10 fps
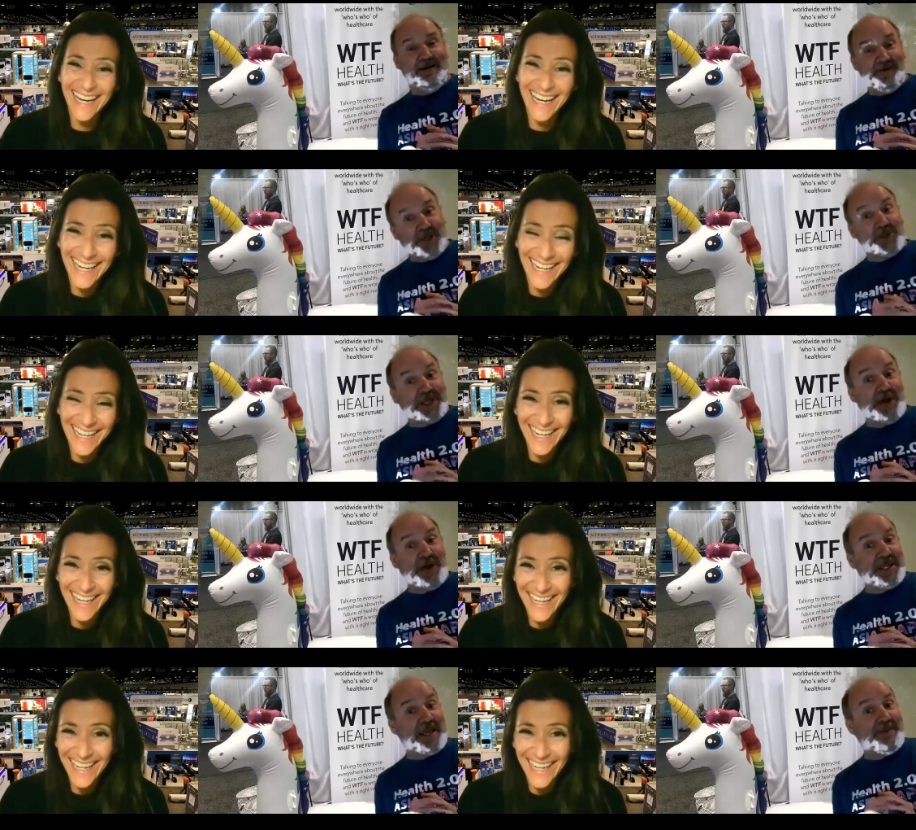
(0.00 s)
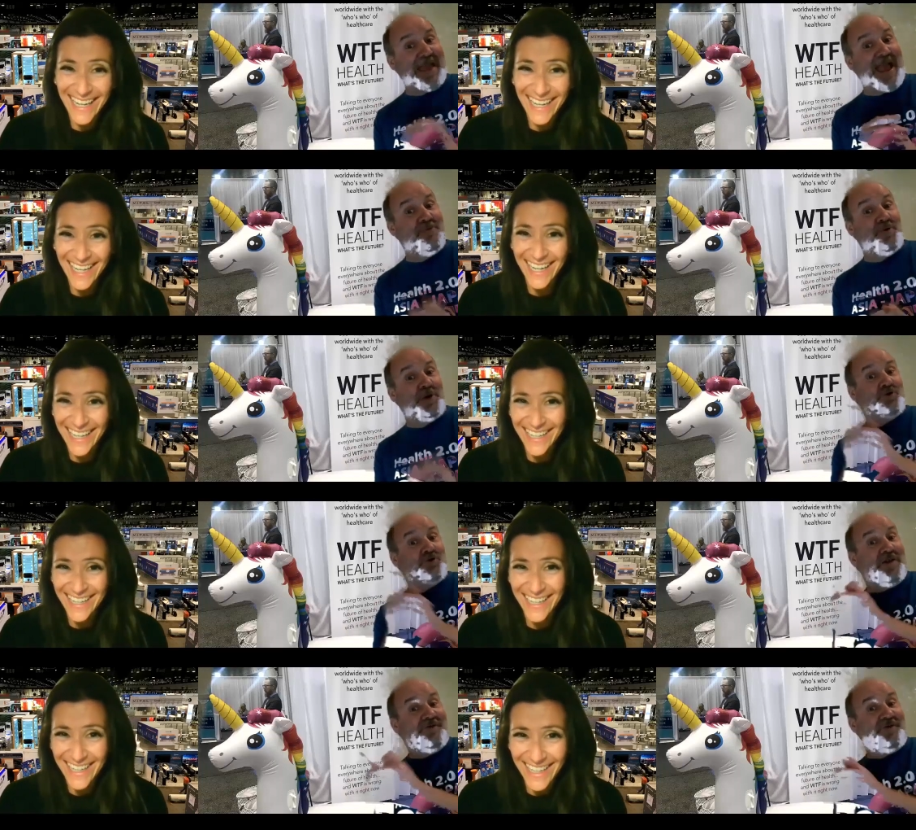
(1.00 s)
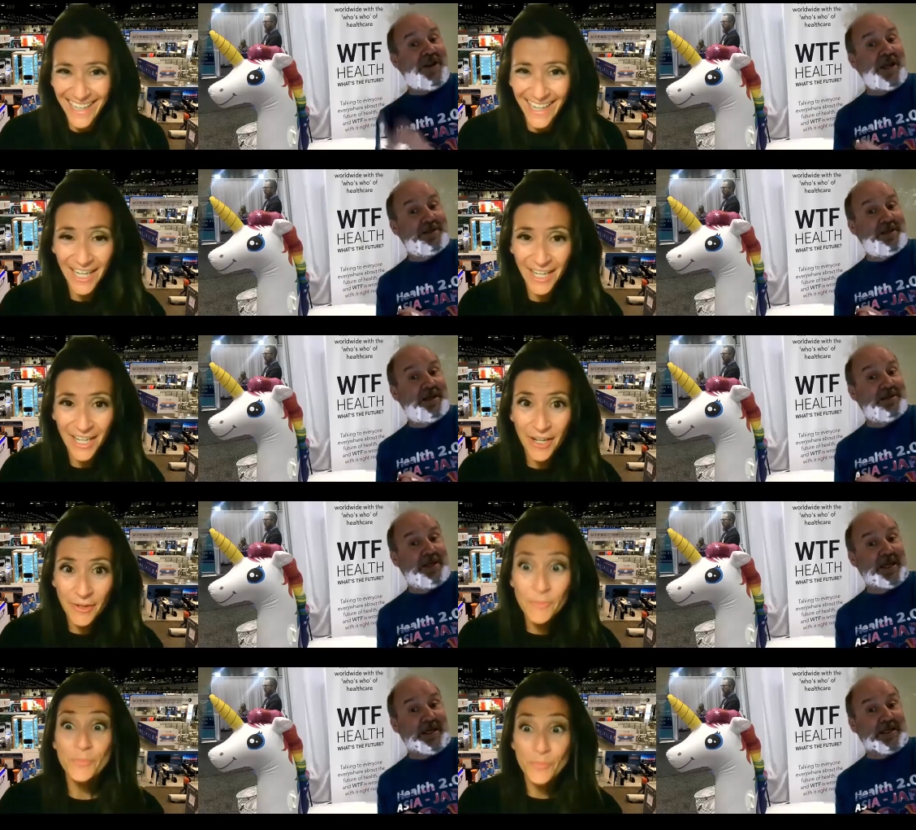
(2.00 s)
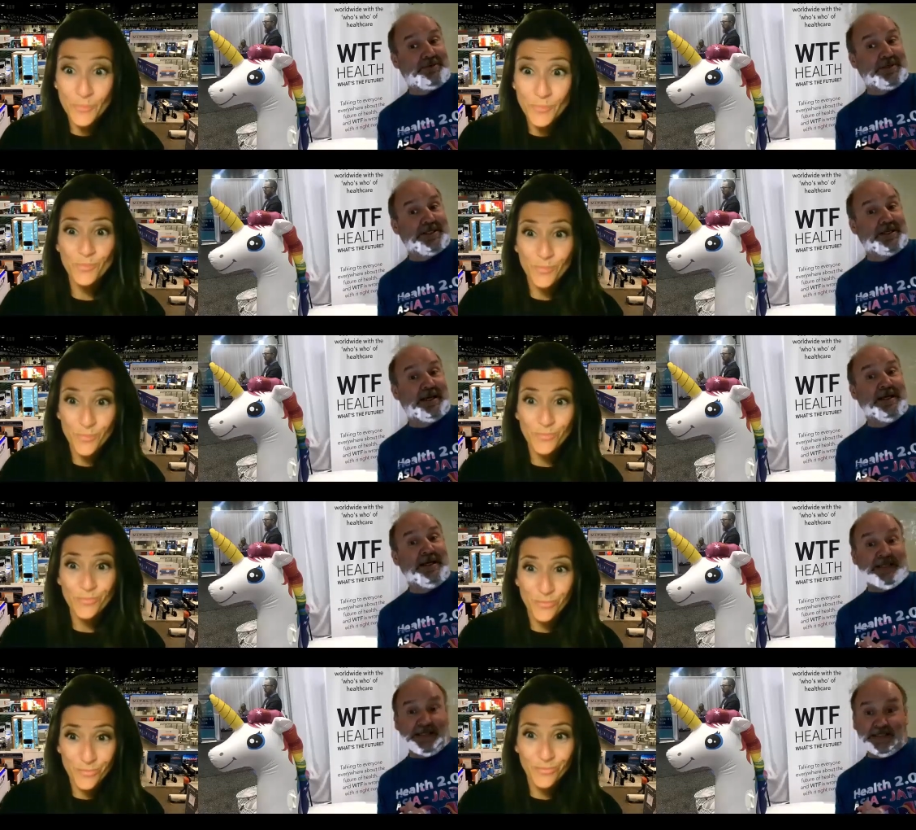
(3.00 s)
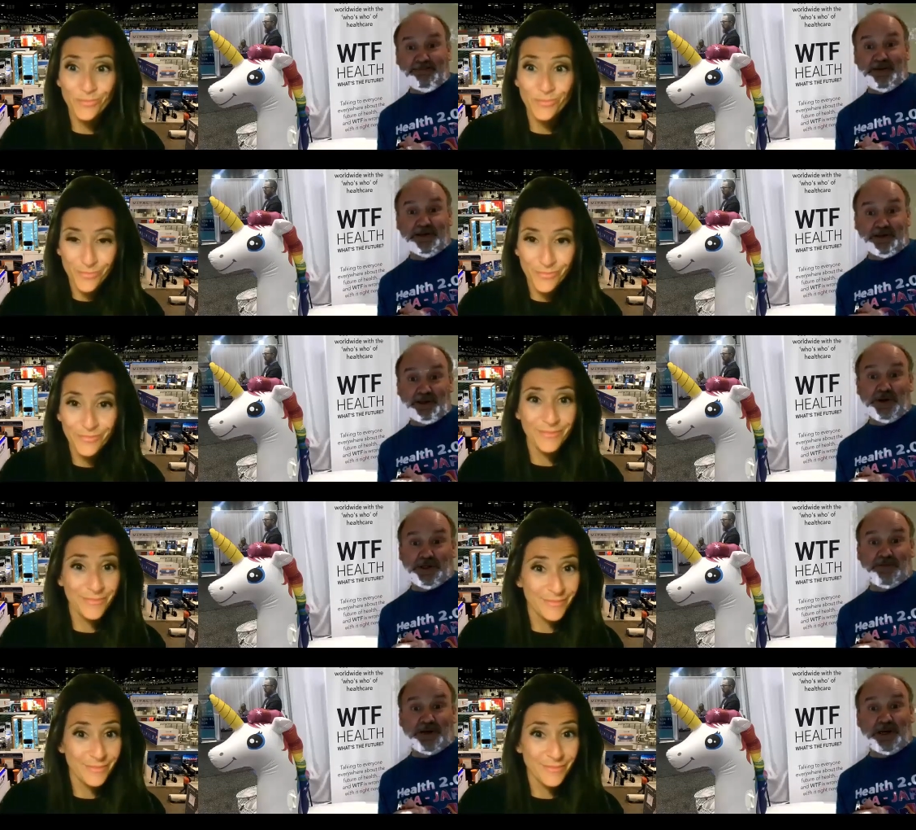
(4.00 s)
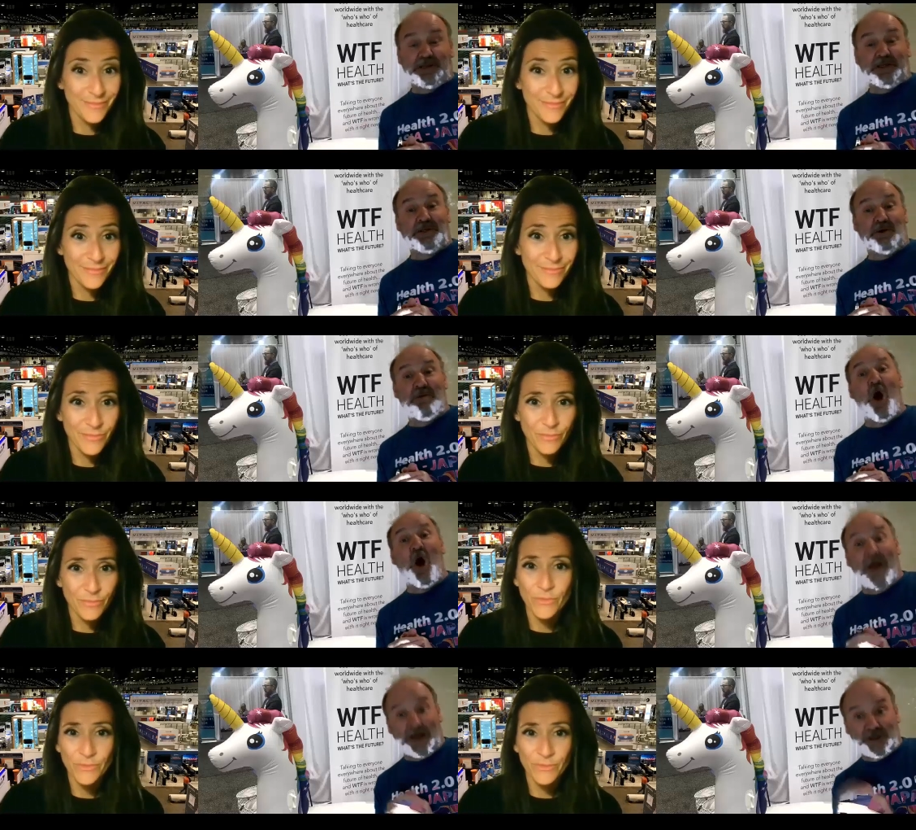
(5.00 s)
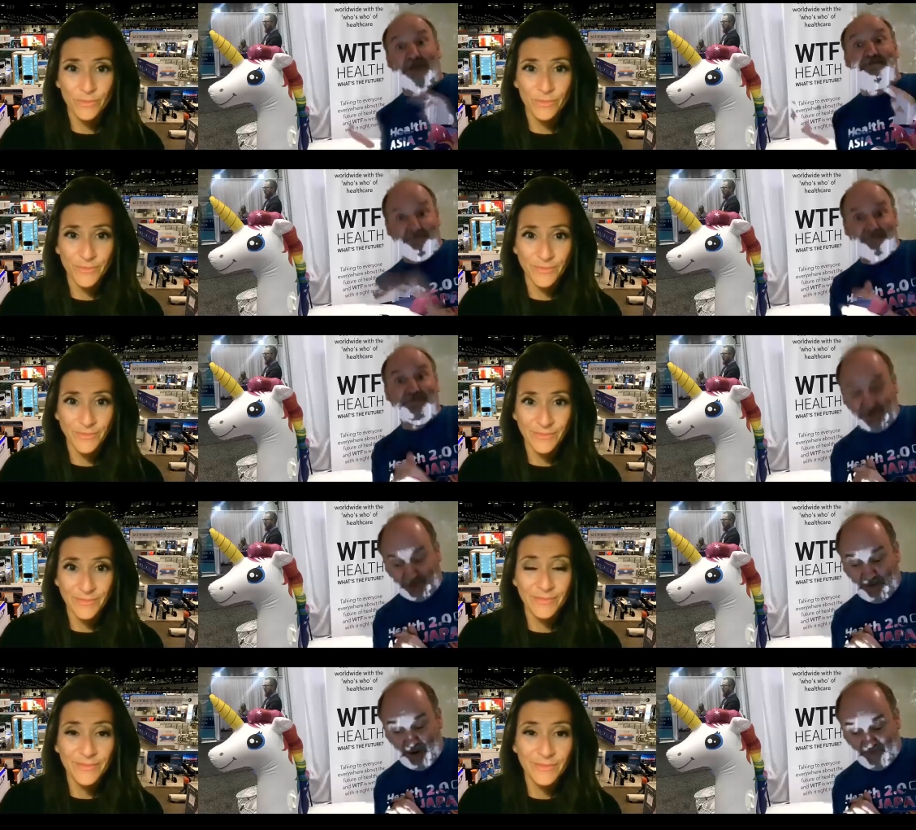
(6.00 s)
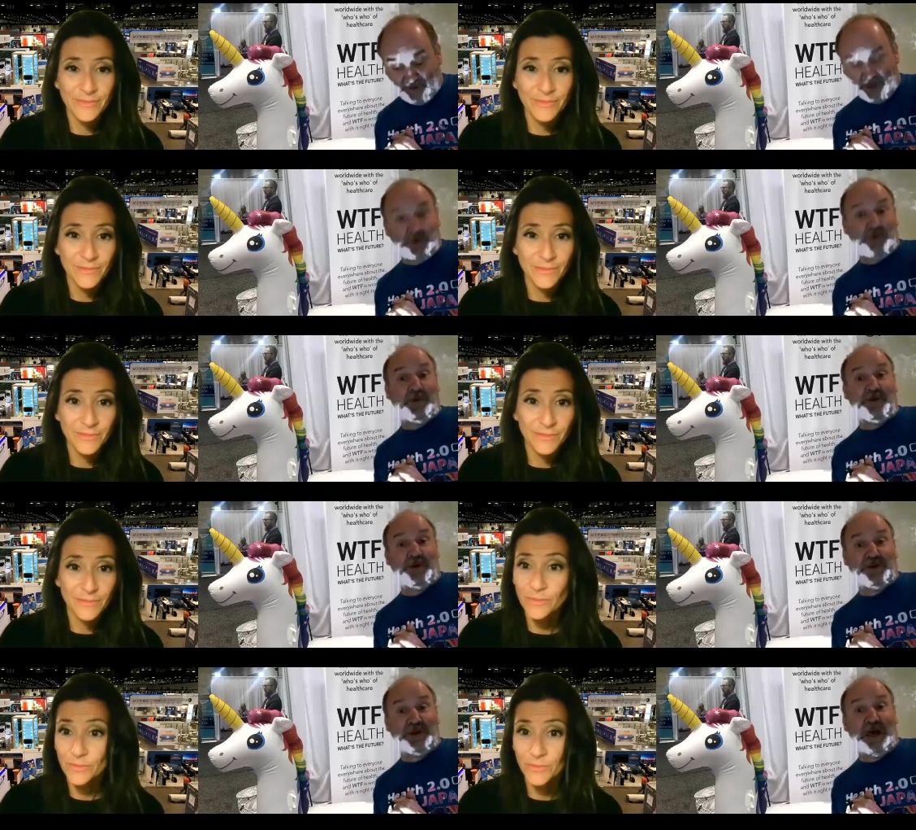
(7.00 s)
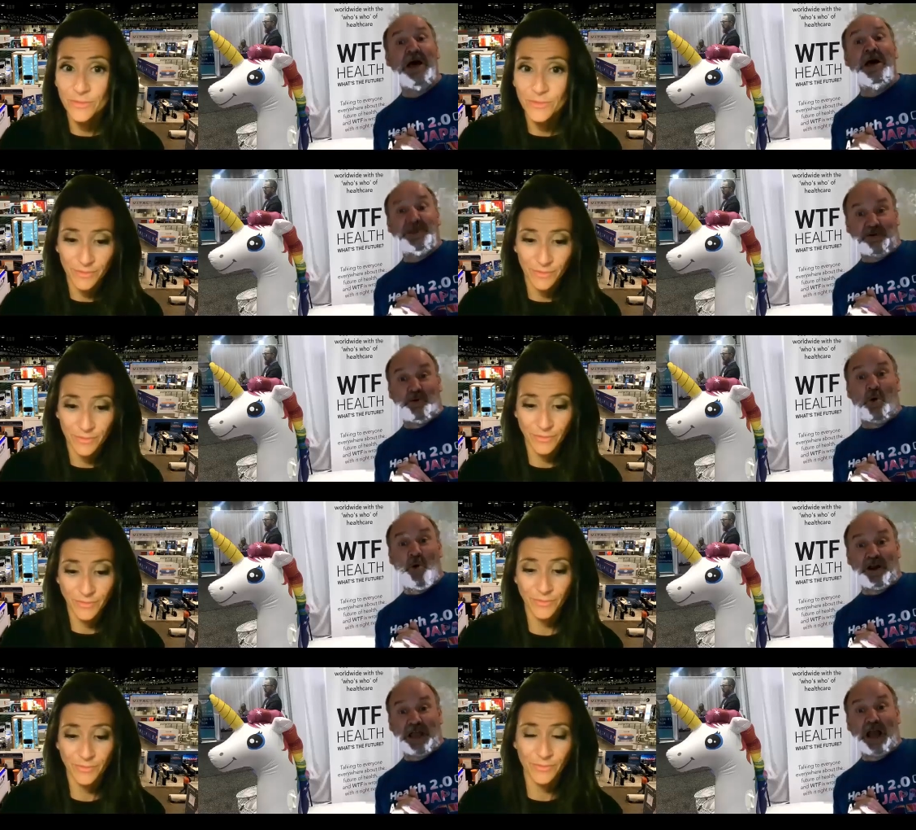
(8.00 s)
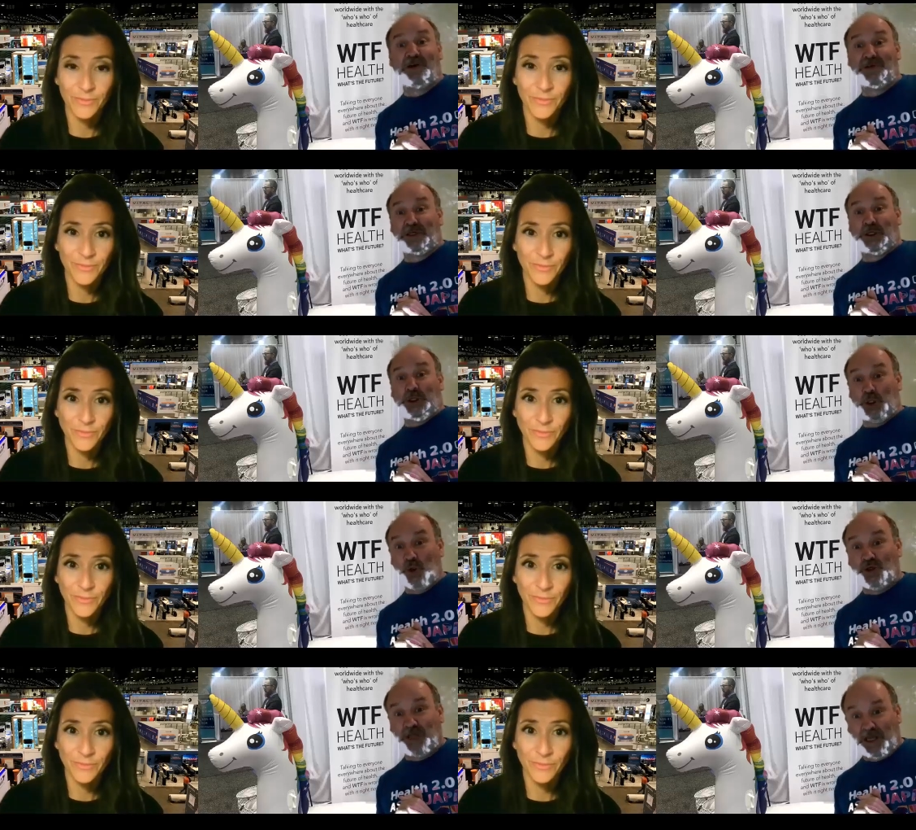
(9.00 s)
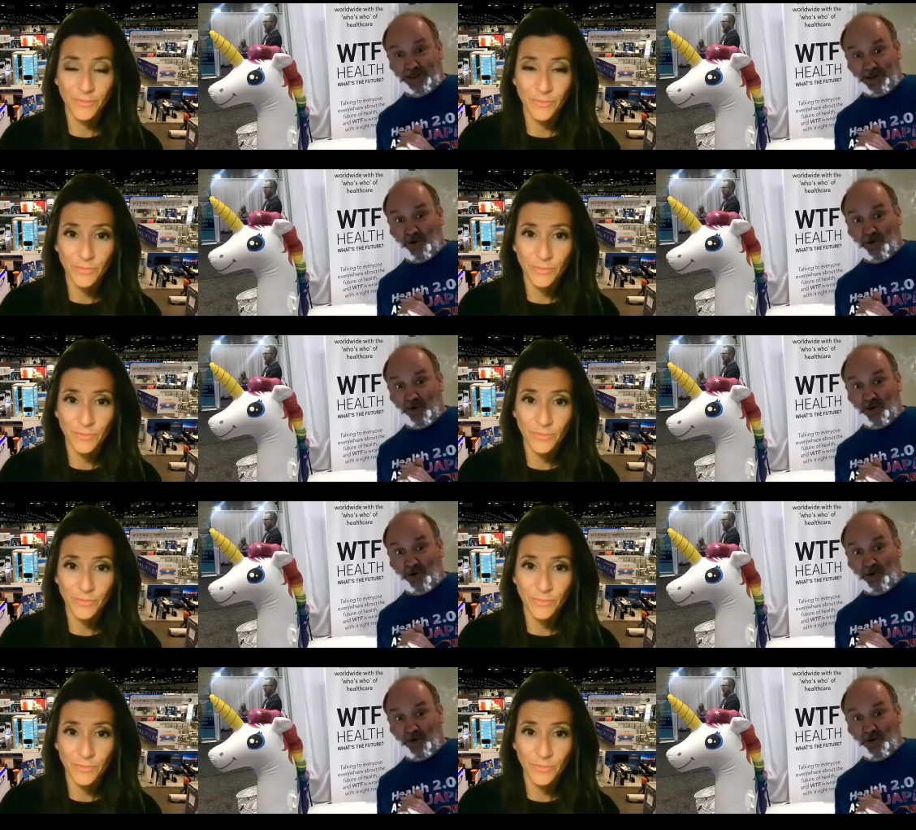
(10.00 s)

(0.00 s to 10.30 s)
Speaker 1: They just announced they're giving everyone a credit for next year's tickets, which uh, means that they'll need some money next year. So I'm hope actually seriously I'm hopeful that. That uh, thing will work out because it's a huge hit to the